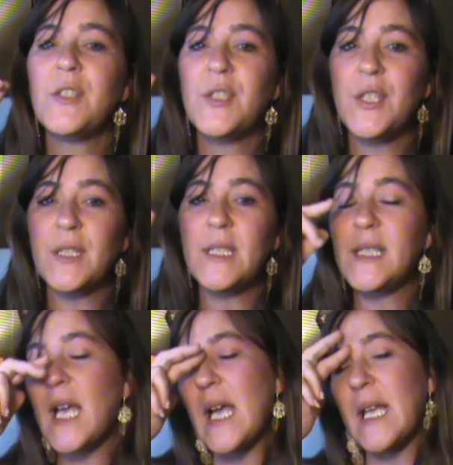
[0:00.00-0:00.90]
took the
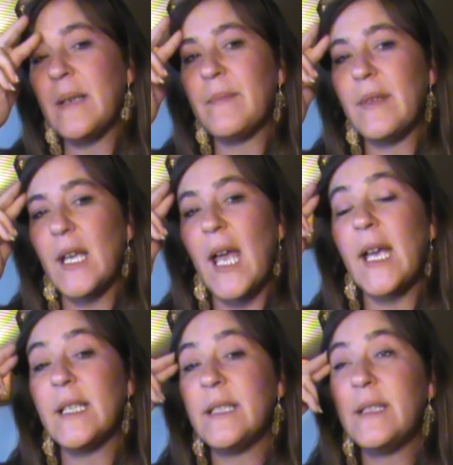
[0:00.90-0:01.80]
time
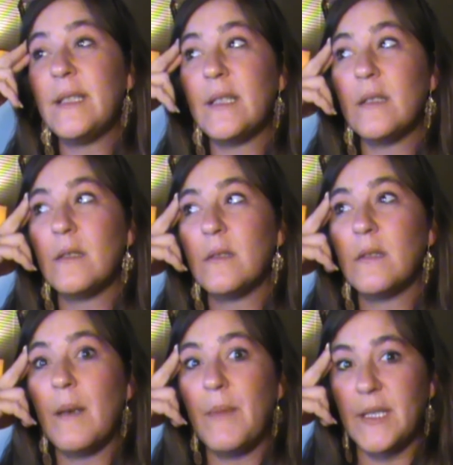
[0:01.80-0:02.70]
as
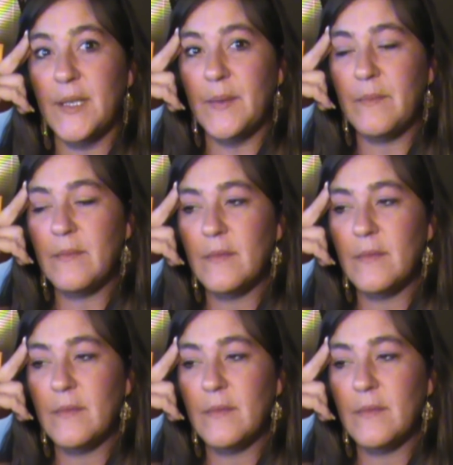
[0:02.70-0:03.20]
a Muslim